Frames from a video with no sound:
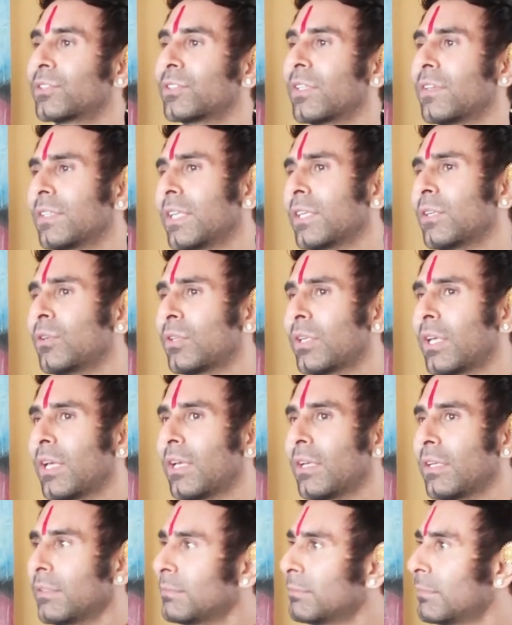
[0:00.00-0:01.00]
So I was like,
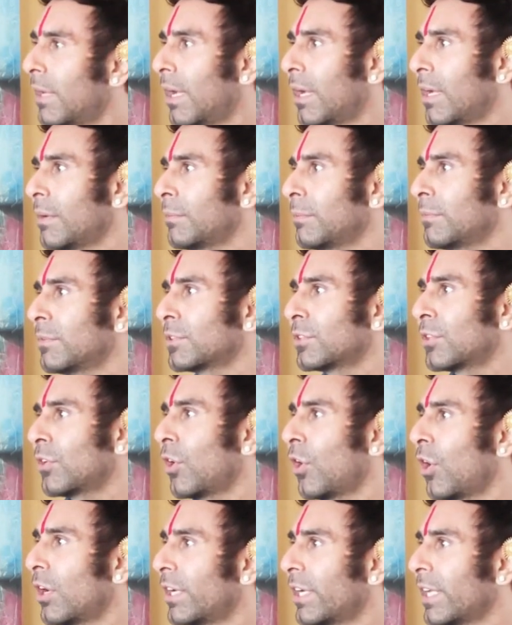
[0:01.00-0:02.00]
okay. I was
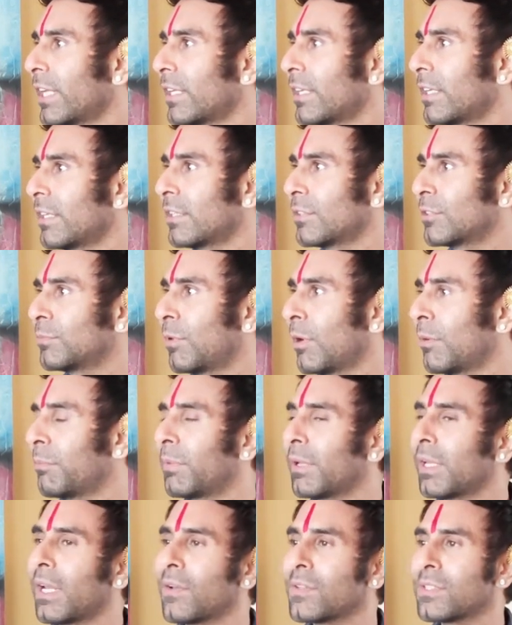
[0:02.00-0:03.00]
on a holiday here to
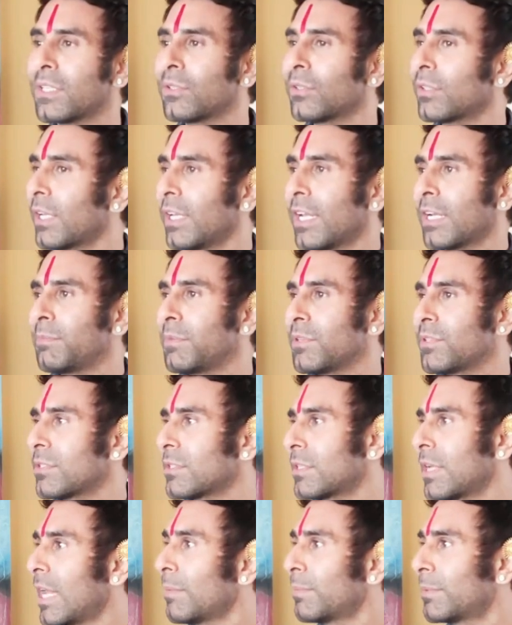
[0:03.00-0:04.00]
Bombay, and I was like, okay, let me
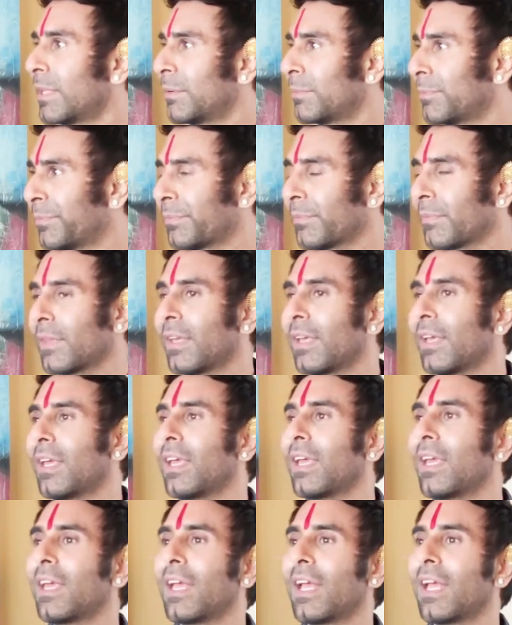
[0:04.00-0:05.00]
just help them.
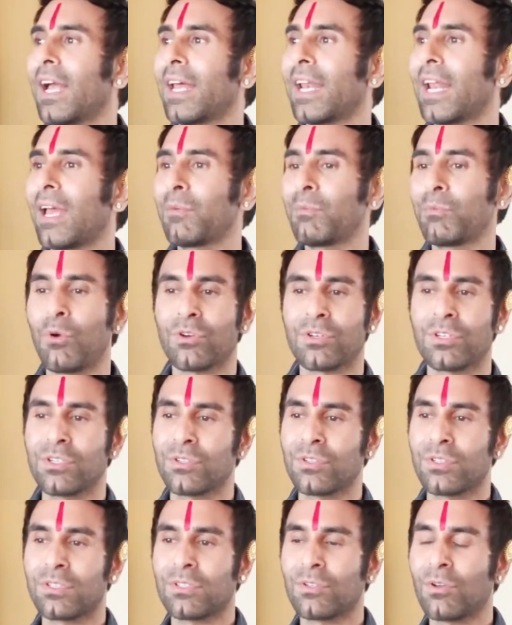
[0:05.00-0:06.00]
And I walked
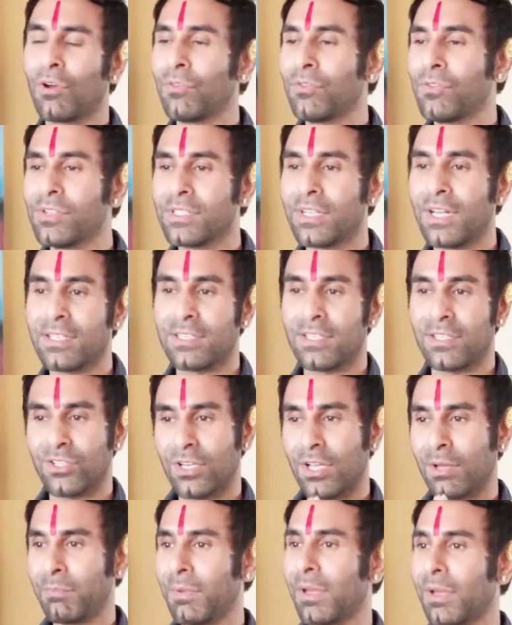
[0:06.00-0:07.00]
into this office, and I see
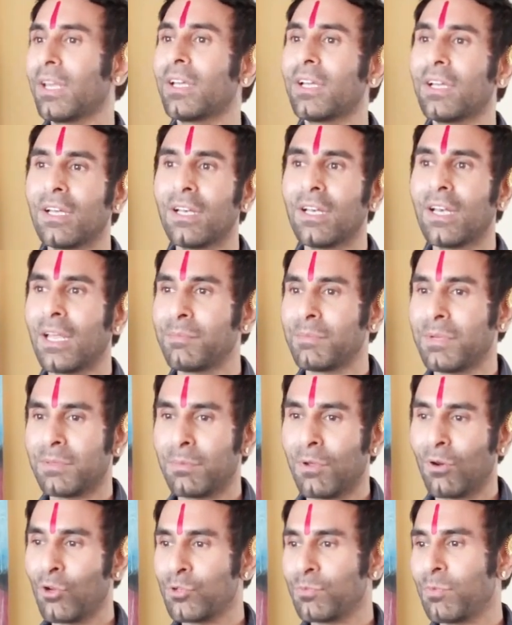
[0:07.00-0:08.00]
Shyam Benegal, I
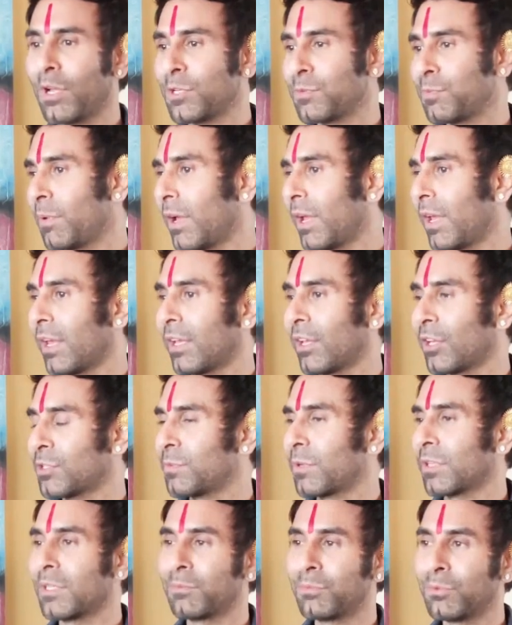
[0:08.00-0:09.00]
meet Manoj Bajpayee,
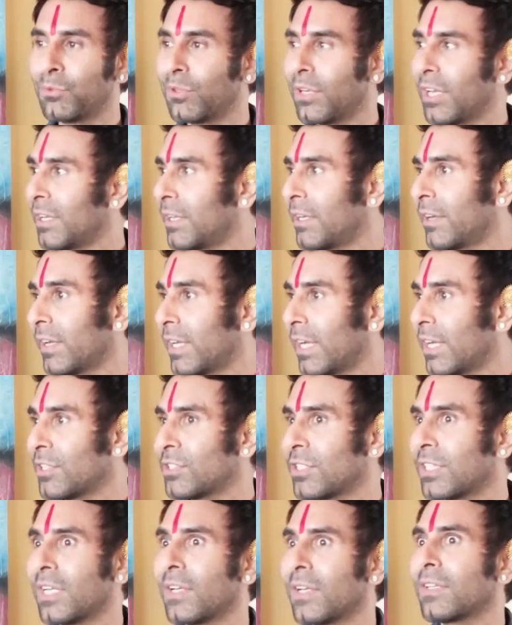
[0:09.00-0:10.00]
Karishma Kapoor,
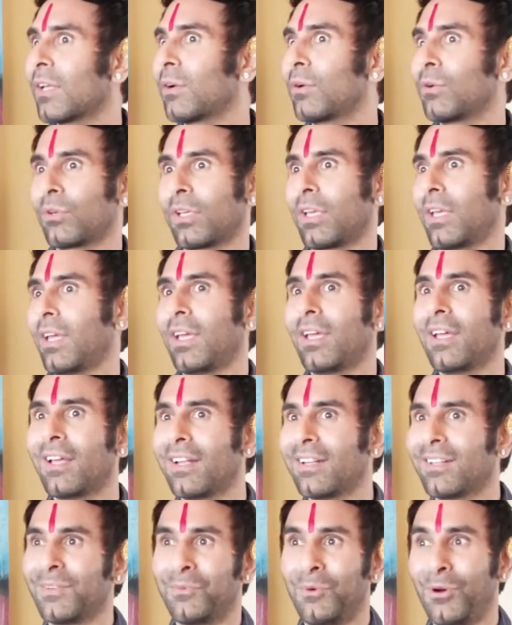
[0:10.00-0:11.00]
Rekha Ji, and I was like, okay,
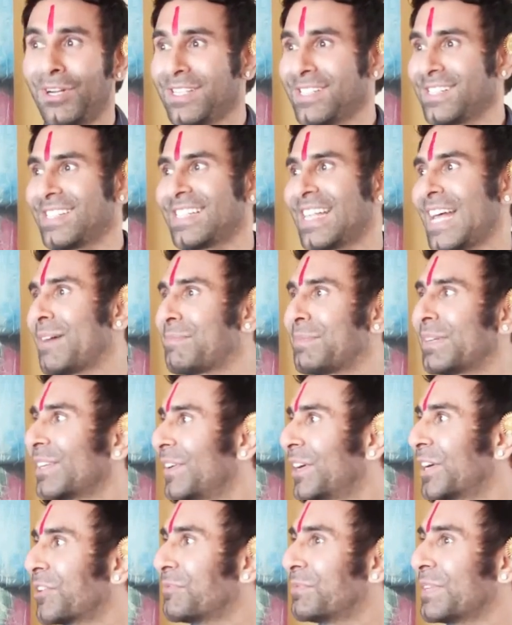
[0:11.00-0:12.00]
and what is this
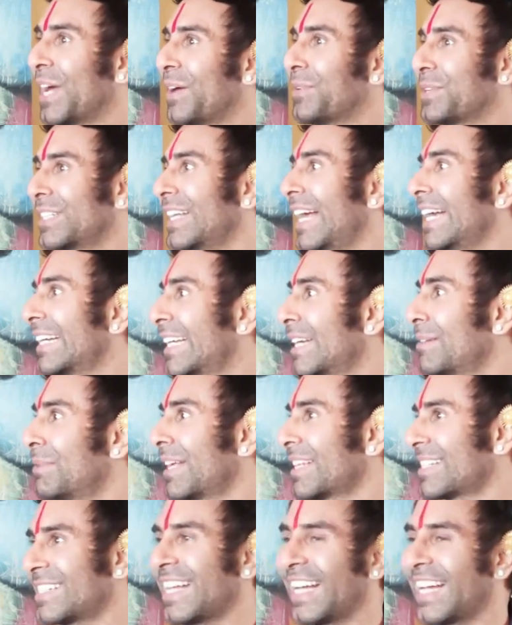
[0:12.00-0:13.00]
happening in front of me? I was nightclub
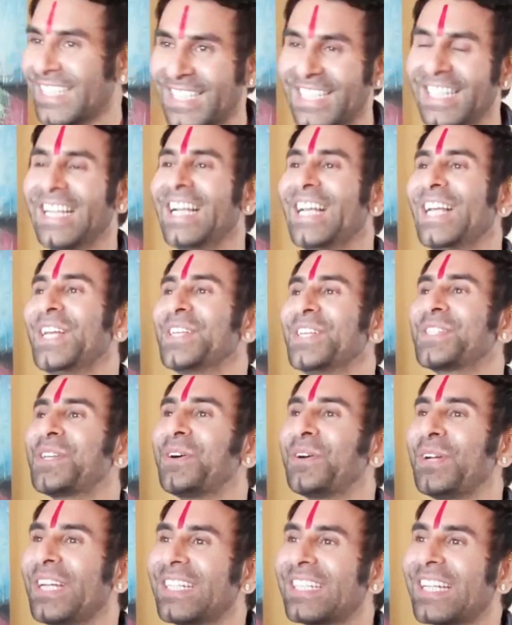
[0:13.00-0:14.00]
last night.
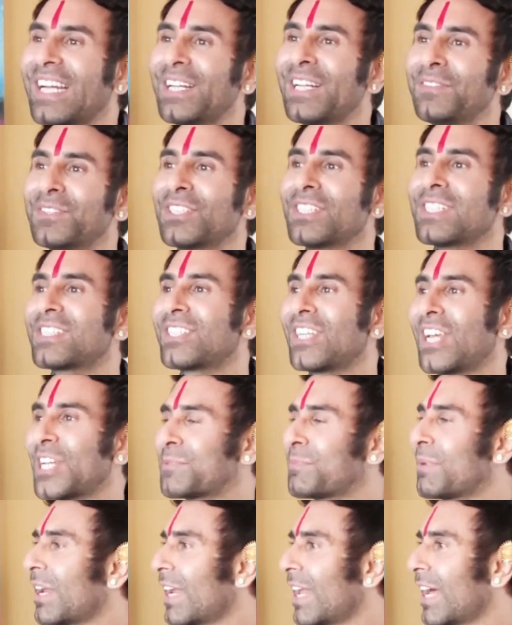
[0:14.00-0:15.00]
So it kind of just
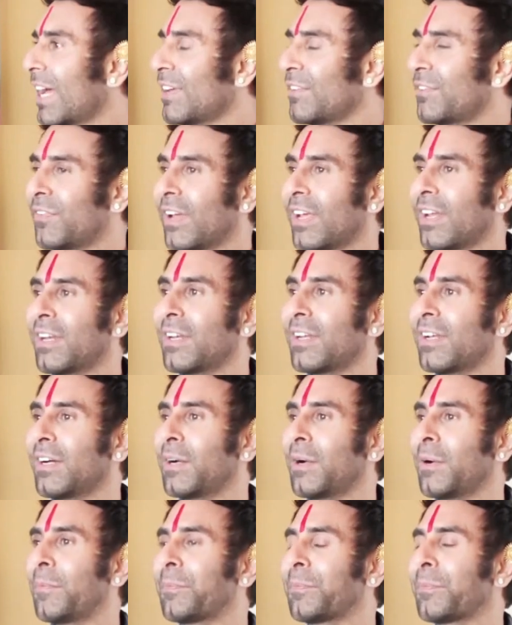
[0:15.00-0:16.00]
changed my life. And
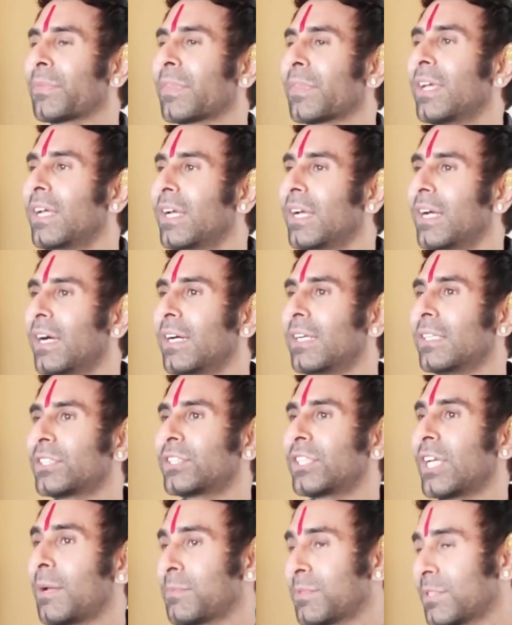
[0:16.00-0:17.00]

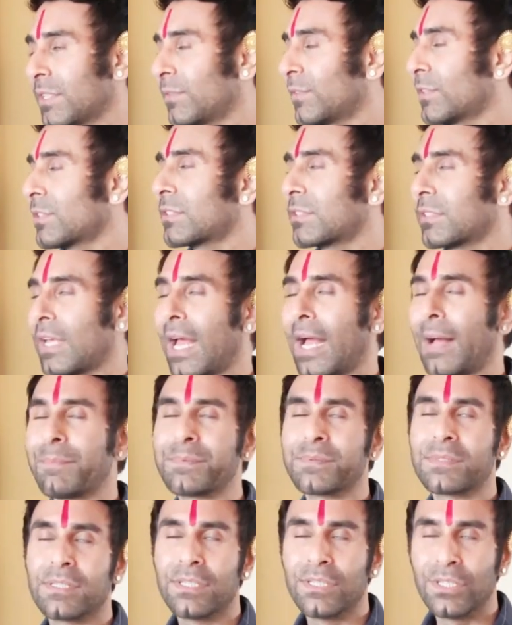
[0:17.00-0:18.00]
Shyam sir was
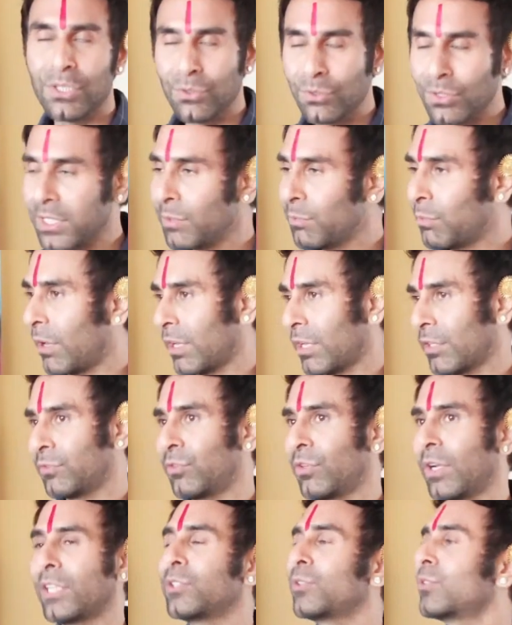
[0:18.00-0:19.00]
absolutely
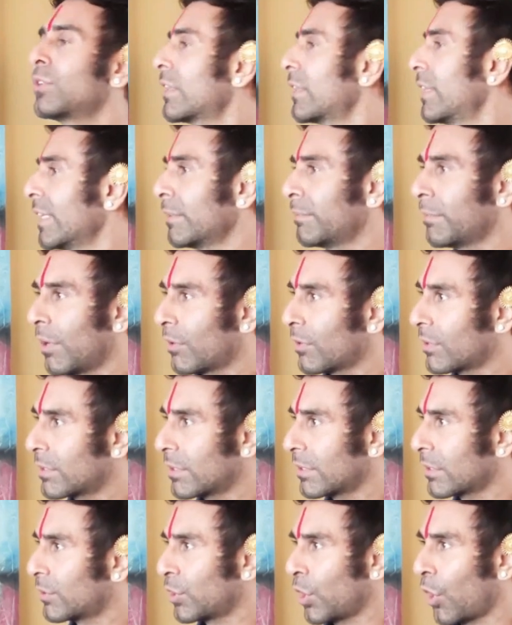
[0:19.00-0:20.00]
wonderful. I knew nothing about
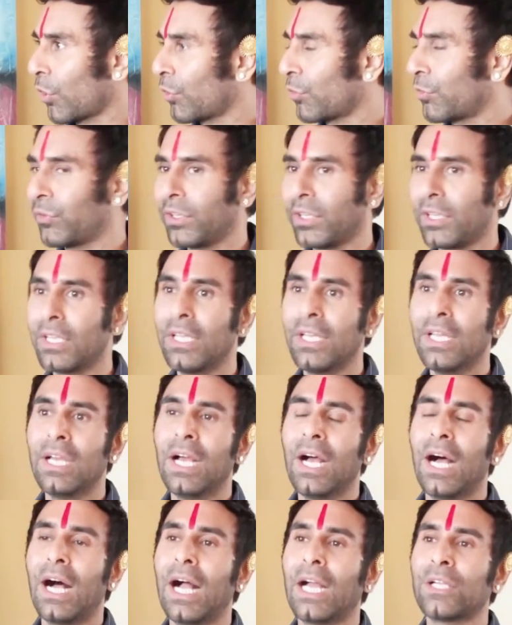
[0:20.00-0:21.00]
choreography.
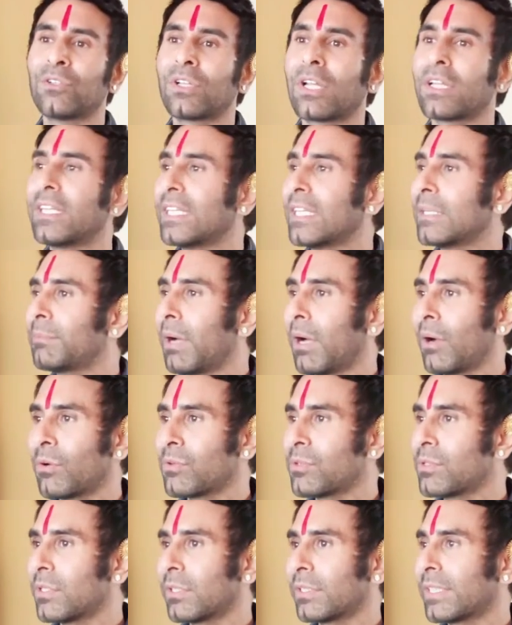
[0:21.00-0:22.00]
I knew nothing
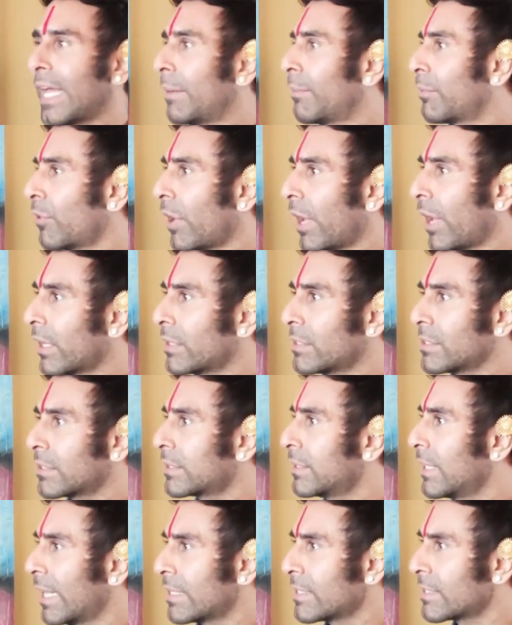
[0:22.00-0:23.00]
about camera
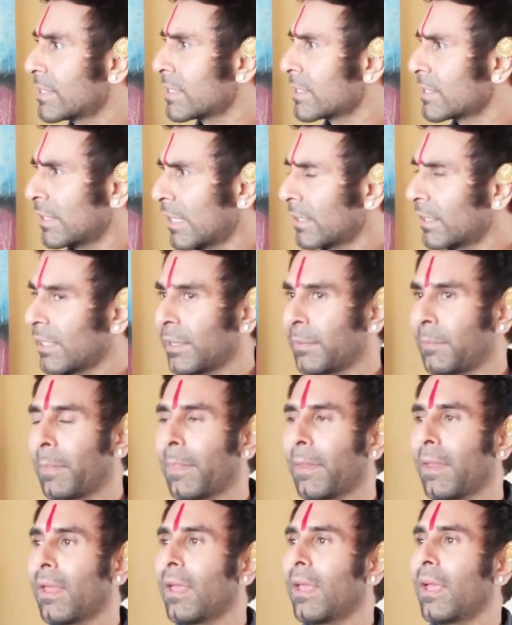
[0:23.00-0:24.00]
angles, lenses, nothing.
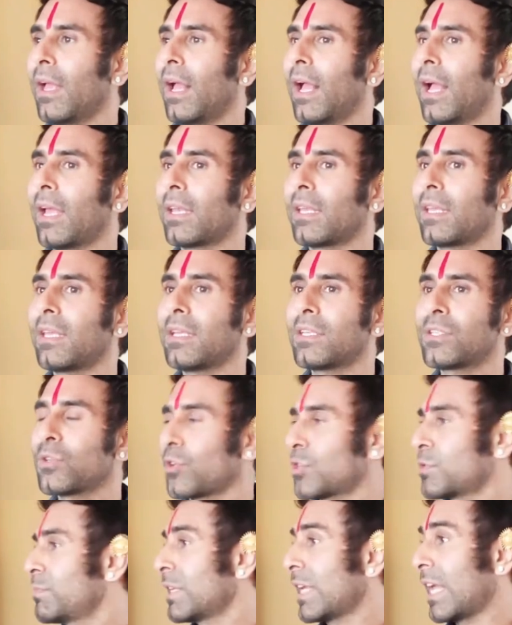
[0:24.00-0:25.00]
And he
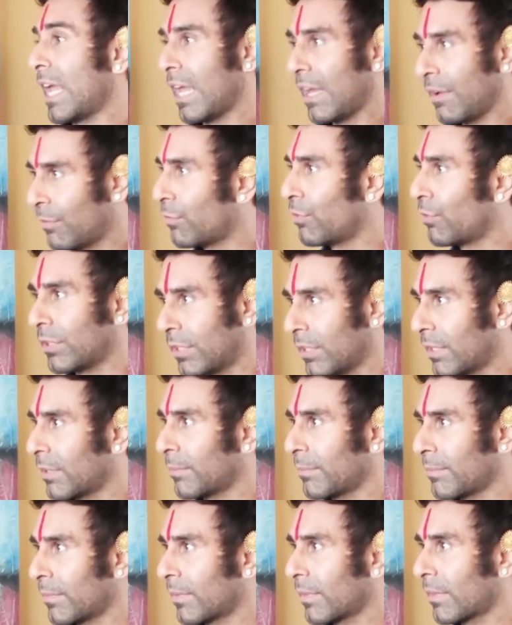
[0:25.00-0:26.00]
taught me everything.